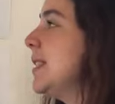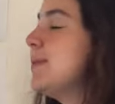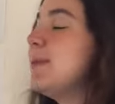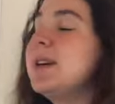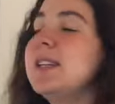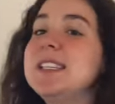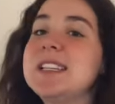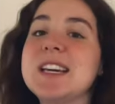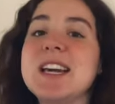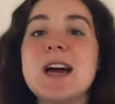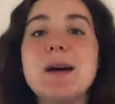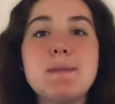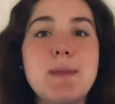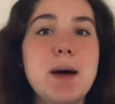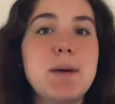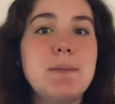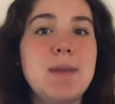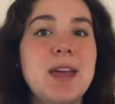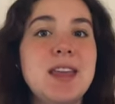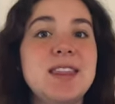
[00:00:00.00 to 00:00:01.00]
someone to come
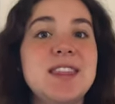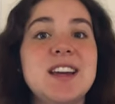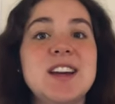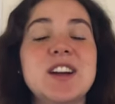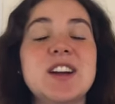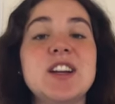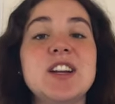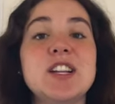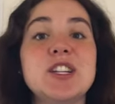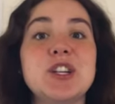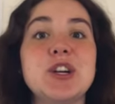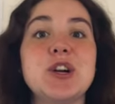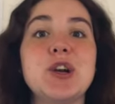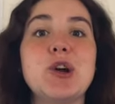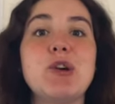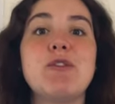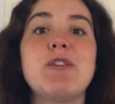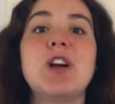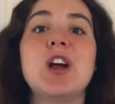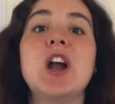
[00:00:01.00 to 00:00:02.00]
up and they're gonna turn
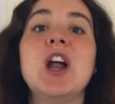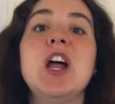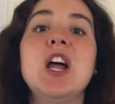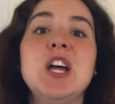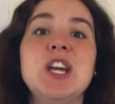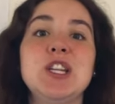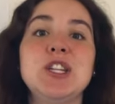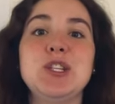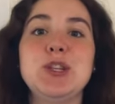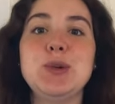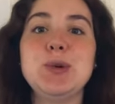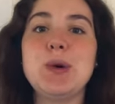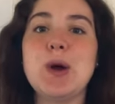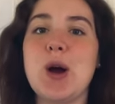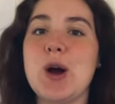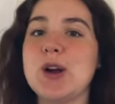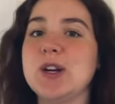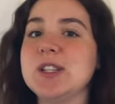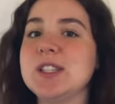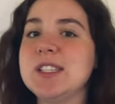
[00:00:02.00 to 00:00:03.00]
over 2
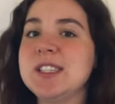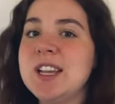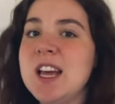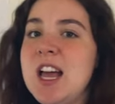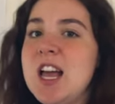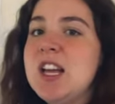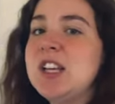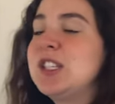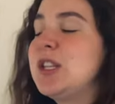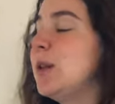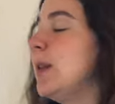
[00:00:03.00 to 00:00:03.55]
cards. So